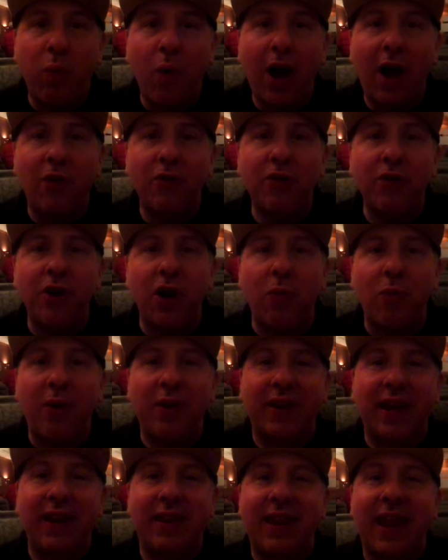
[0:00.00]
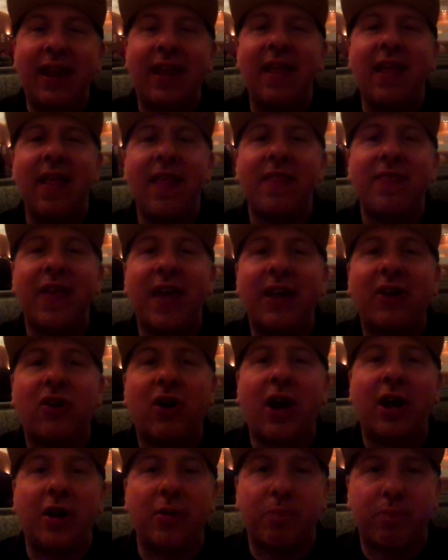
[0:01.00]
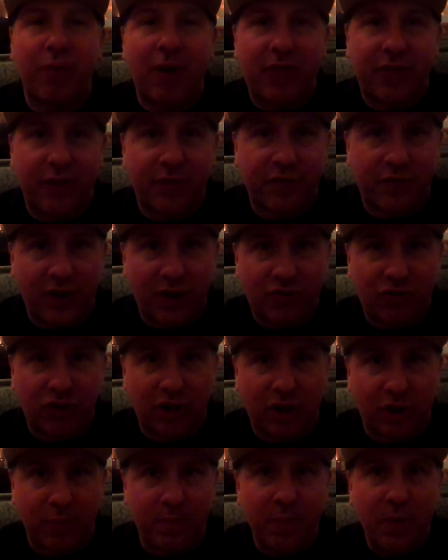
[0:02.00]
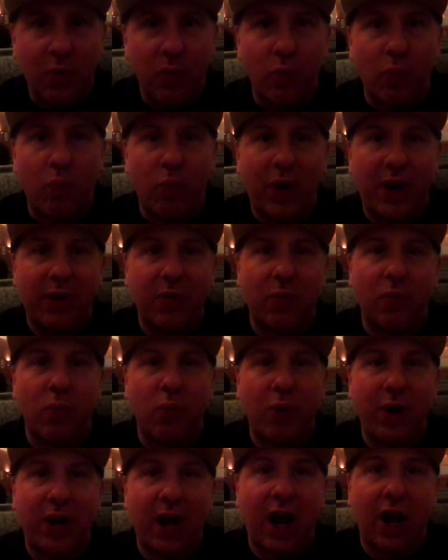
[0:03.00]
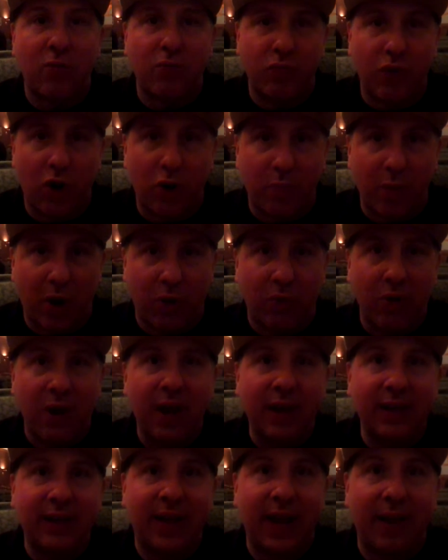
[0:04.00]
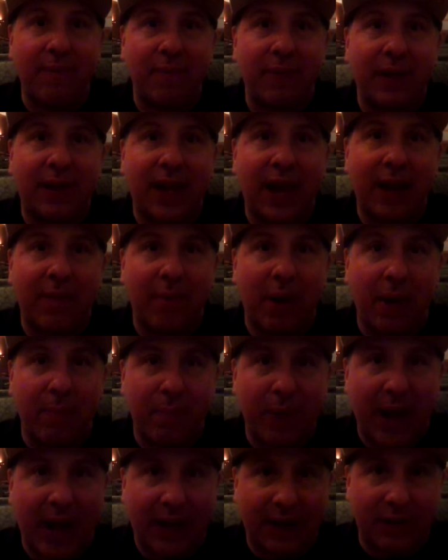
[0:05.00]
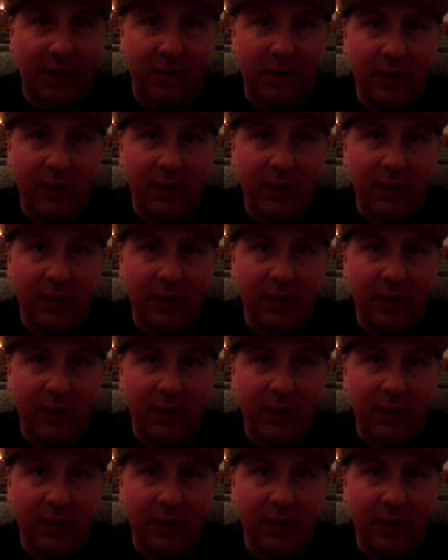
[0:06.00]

Well, you know what? They got a breath of fresh air when Romo game on back.